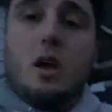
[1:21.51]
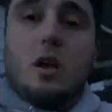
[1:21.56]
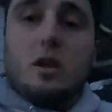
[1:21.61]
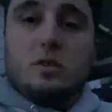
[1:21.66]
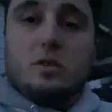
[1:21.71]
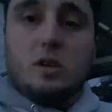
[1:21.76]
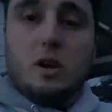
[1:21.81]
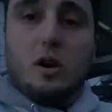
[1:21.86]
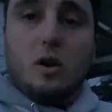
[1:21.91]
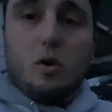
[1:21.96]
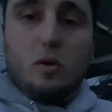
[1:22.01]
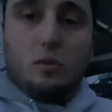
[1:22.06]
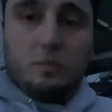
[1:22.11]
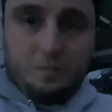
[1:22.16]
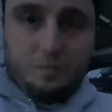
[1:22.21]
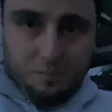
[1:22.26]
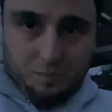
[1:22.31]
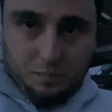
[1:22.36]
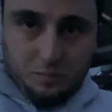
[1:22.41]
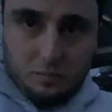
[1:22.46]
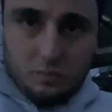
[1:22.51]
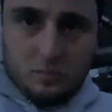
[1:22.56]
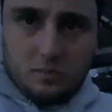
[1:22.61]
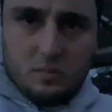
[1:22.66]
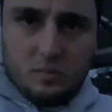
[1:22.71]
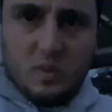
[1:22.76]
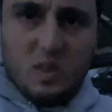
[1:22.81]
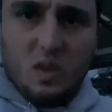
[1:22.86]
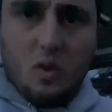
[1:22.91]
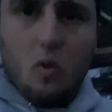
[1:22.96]
So
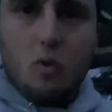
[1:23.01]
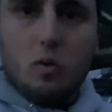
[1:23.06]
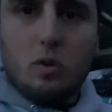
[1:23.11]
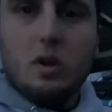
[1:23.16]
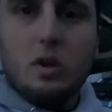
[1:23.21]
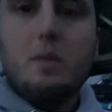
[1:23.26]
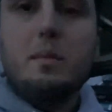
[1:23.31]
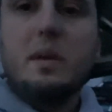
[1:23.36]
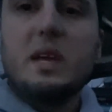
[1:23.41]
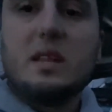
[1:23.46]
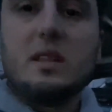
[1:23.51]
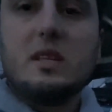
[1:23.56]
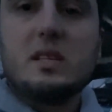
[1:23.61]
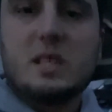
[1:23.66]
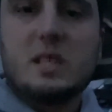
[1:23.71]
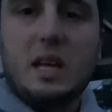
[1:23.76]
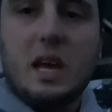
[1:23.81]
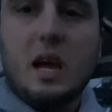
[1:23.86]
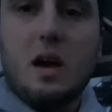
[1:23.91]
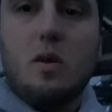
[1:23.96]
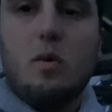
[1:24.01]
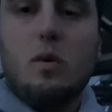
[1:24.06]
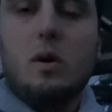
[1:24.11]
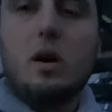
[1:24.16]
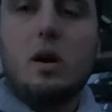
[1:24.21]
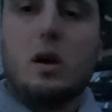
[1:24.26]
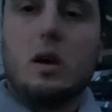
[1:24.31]
we're going to be getting this thing out.